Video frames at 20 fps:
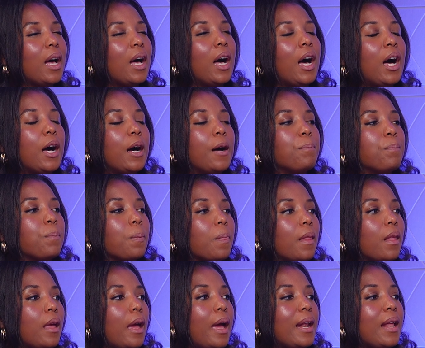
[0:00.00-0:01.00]
um,
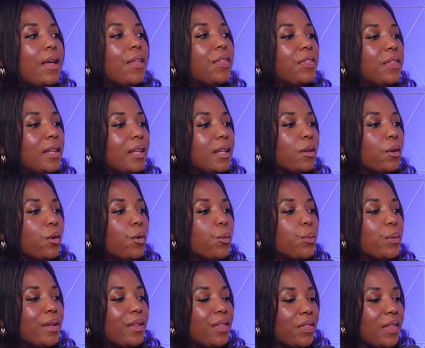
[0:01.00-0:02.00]
and i think
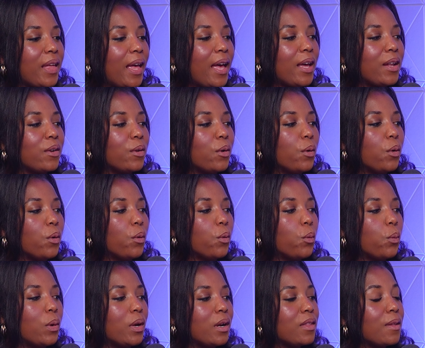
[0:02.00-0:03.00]
with that
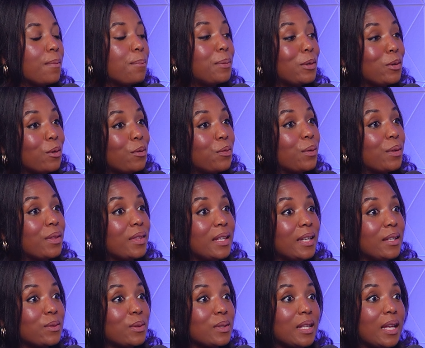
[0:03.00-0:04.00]
one of the beautiful
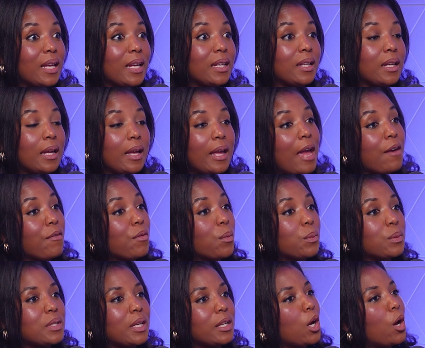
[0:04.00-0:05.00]
things was like
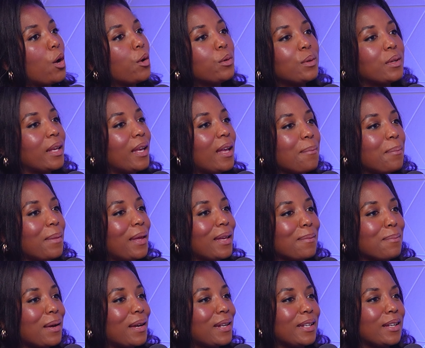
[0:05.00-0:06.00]
everyone was like oh you can't
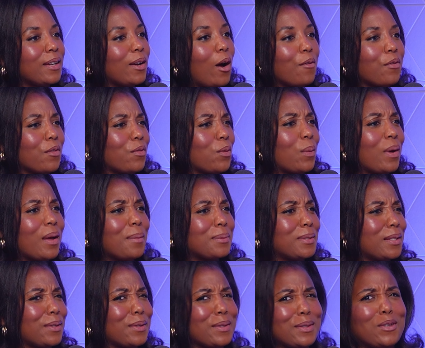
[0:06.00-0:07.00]
make money off of a web
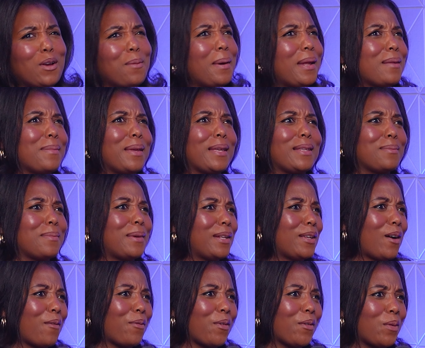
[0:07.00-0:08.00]
series nobody makes
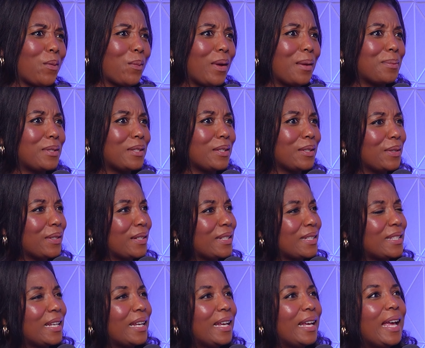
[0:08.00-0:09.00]
money off of a web
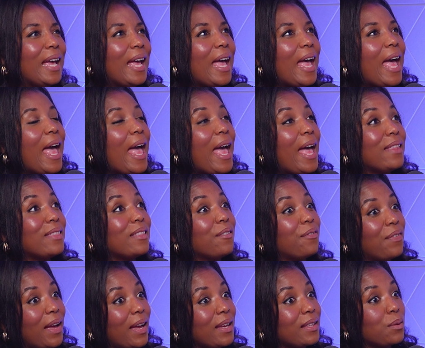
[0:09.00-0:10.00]
series and the
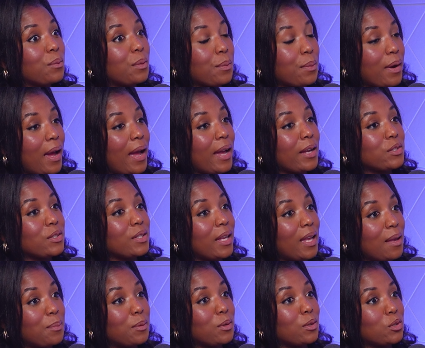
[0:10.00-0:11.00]
fact that we were actually
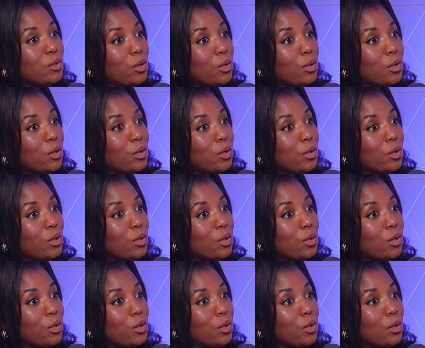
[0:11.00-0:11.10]
able to